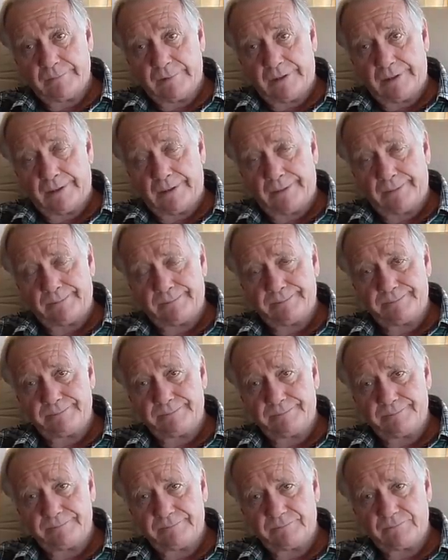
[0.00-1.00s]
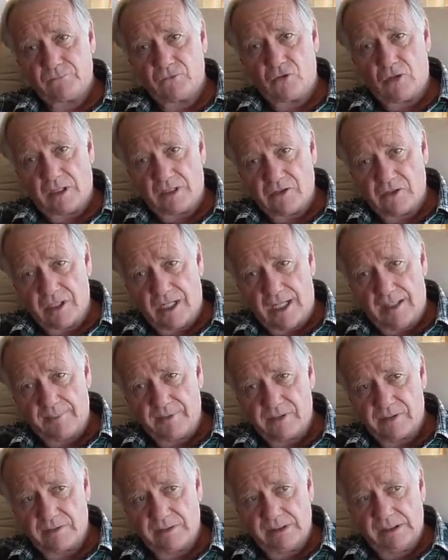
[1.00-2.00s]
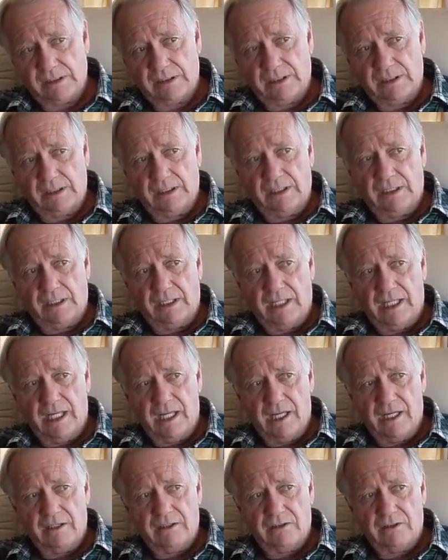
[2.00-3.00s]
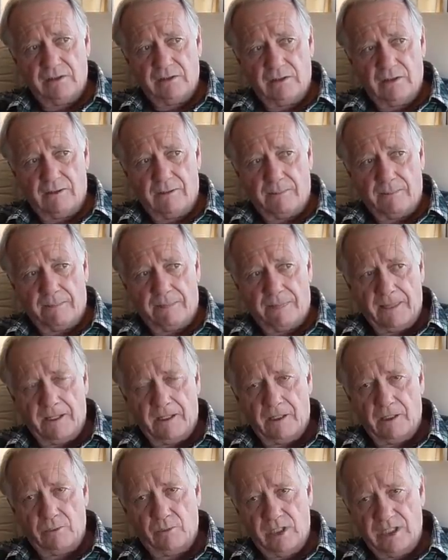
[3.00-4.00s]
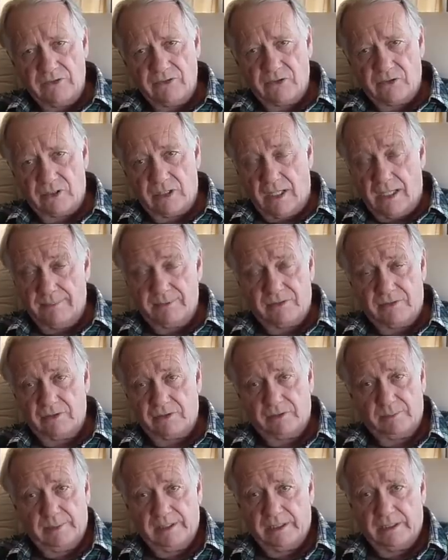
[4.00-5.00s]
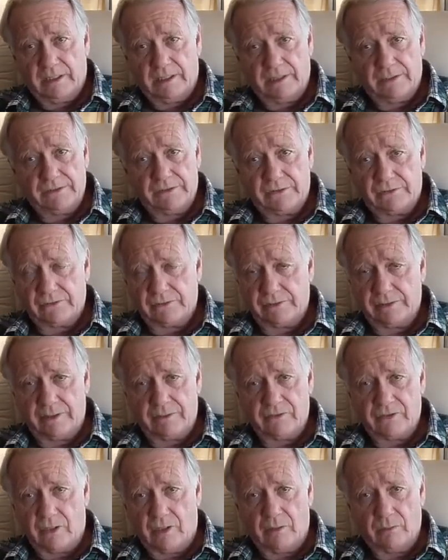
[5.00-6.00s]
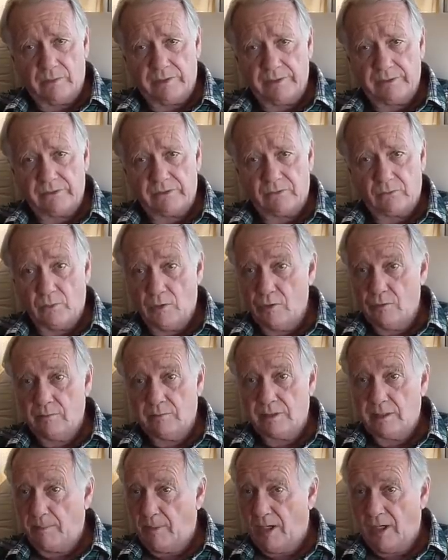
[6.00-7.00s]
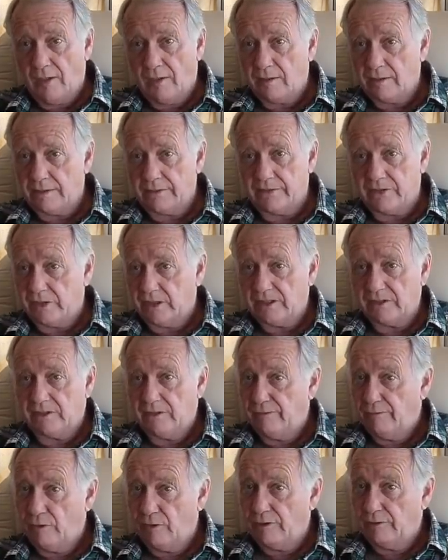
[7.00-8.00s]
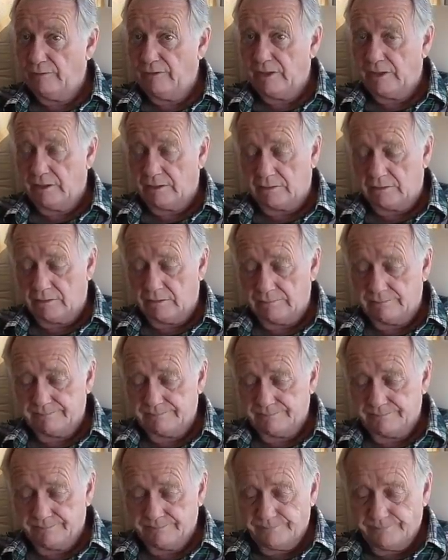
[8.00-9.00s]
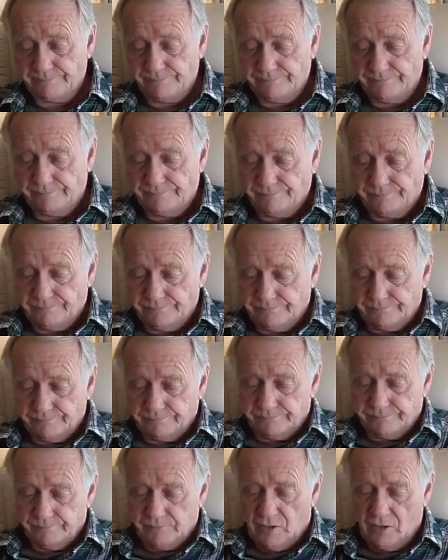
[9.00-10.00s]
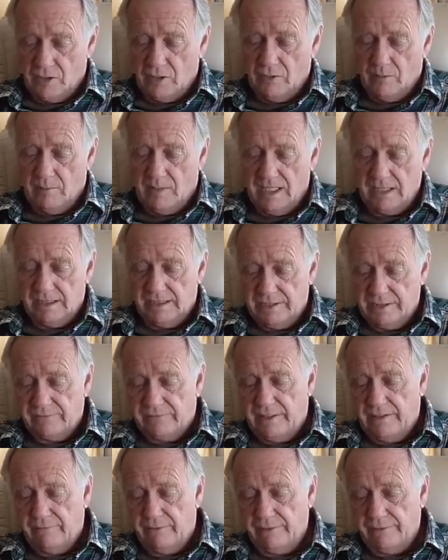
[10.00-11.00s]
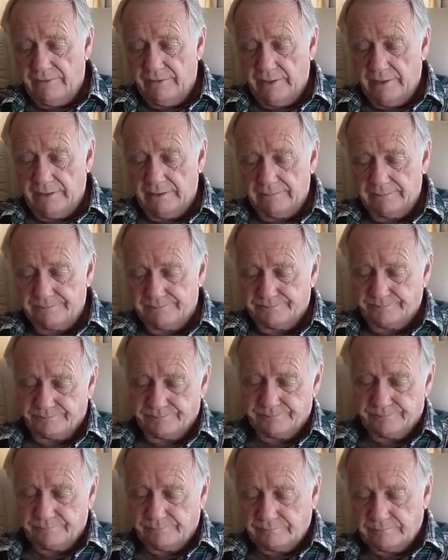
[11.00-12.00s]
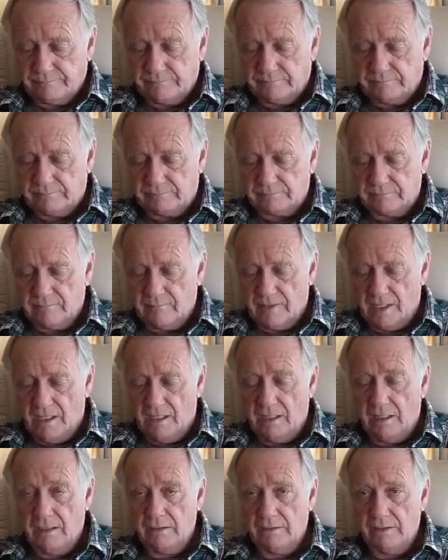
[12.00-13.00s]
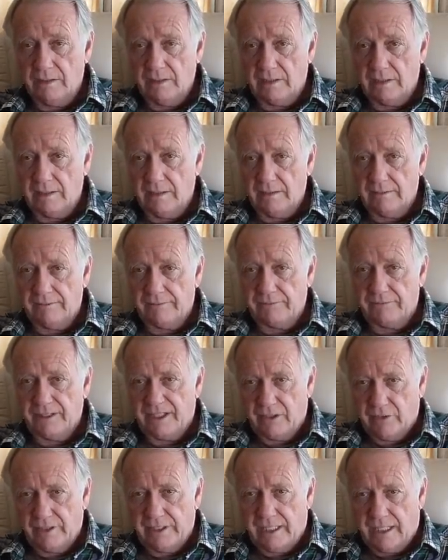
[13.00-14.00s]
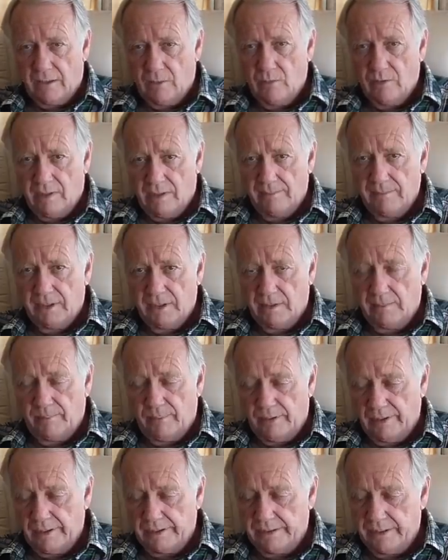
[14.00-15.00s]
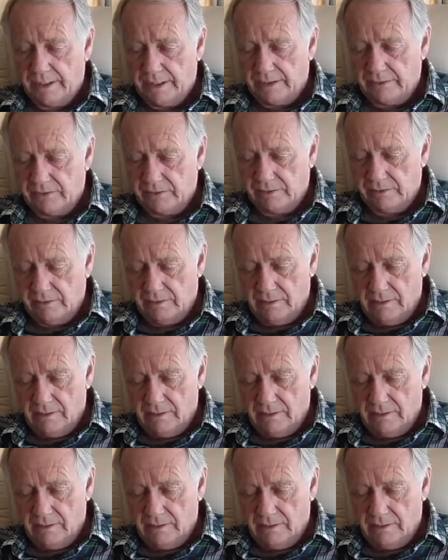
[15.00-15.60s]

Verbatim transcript: um, truck stops and Uh, rest stops, just because there's always room to park sixty foot a vehicle. So my least favorite thing, uh, figuring out where I'm going to park next.